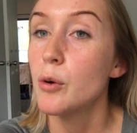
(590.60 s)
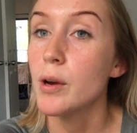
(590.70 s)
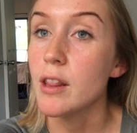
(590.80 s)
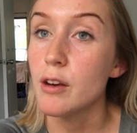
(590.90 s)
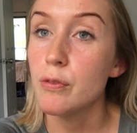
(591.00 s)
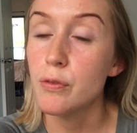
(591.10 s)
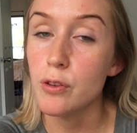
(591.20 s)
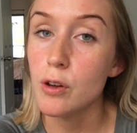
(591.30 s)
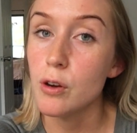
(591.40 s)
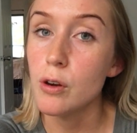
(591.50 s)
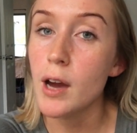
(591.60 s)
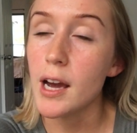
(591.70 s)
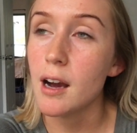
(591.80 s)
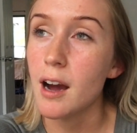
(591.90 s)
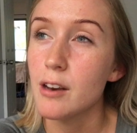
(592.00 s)
with a few
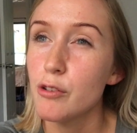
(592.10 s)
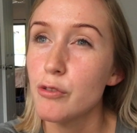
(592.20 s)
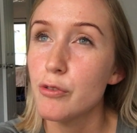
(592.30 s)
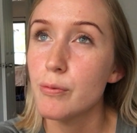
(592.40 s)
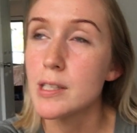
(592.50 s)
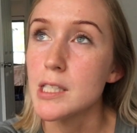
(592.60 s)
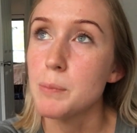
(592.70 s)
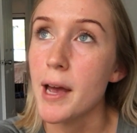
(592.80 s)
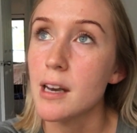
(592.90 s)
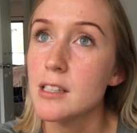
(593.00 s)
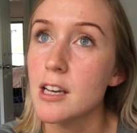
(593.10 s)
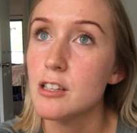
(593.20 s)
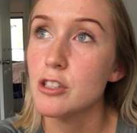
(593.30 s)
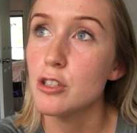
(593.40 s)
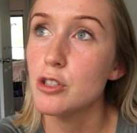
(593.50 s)
and kind of just paying
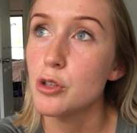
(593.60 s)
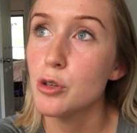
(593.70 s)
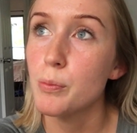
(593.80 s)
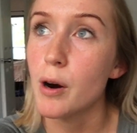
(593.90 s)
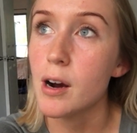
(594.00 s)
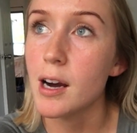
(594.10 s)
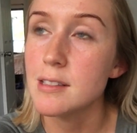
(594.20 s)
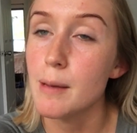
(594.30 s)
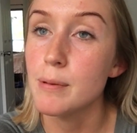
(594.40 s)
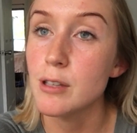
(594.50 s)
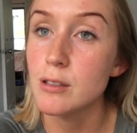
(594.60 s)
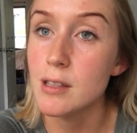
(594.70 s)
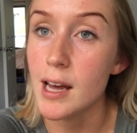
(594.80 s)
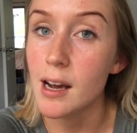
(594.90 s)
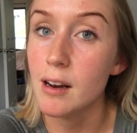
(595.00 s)
attention to podcast episodes
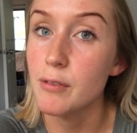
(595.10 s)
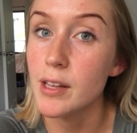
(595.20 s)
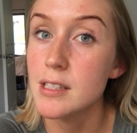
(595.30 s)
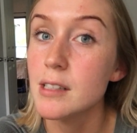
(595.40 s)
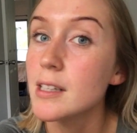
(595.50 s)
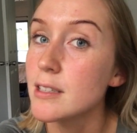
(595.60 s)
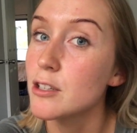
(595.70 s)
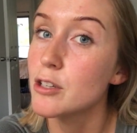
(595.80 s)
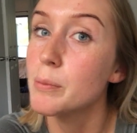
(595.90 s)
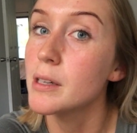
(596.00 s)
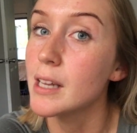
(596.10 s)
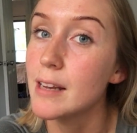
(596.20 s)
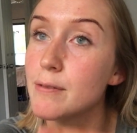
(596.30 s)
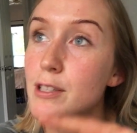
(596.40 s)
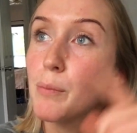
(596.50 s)
and that kind of thing to listen to
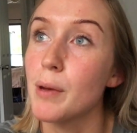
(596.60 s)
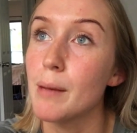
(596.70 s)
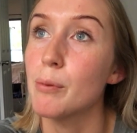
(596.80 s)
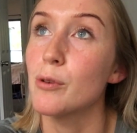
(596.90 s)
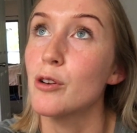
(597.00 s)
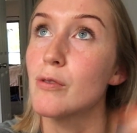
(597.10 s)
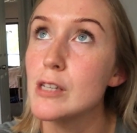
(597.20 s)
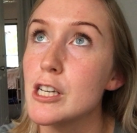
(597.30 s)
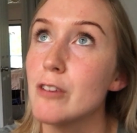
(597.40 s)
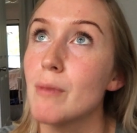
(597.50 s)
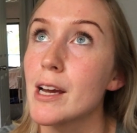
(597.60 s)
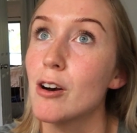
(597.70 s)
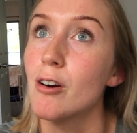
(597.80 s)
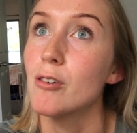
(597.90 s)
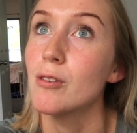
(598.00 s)
beliefs that people who've achieved my
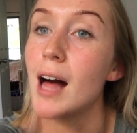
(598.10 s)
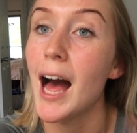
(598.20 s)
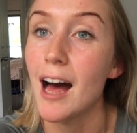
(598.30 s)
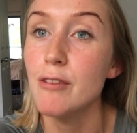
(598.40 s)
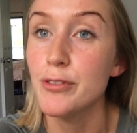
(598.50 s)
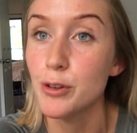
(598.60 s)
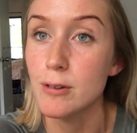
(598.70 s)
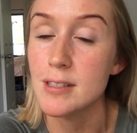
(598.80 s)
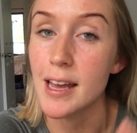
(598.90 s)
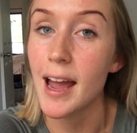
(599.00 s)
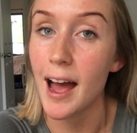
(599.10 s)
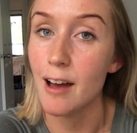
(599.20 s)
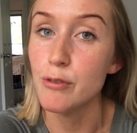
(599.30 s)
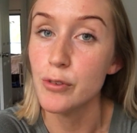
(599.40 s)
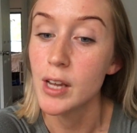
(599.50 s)
goal have, thoughts they
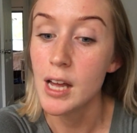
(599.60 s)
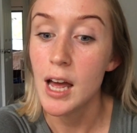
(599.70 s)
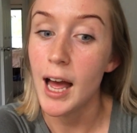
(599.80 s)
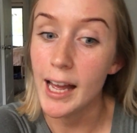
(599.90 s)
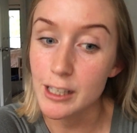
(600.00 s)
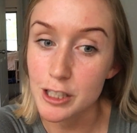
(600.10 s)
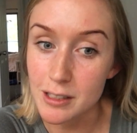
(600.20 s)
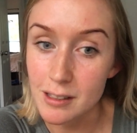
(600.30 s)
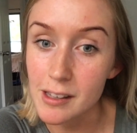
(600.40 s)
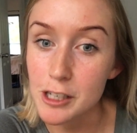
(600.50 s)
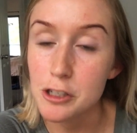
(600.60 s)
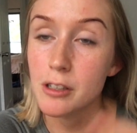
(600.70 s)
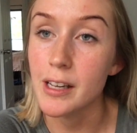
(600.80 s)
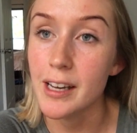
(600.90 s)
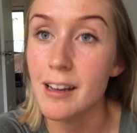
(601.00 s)
have, and just
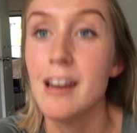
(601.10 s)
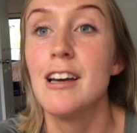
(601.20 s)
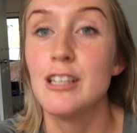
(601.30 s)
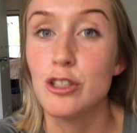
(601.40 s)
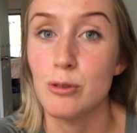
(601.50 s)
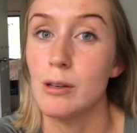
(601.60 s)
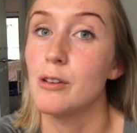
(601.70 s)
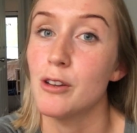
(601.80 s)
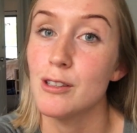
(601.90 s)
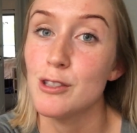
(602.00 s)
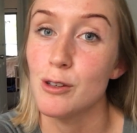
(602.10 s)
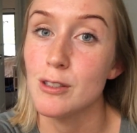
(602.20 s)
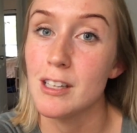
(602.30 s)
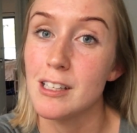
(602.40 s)
literally drill those thoughts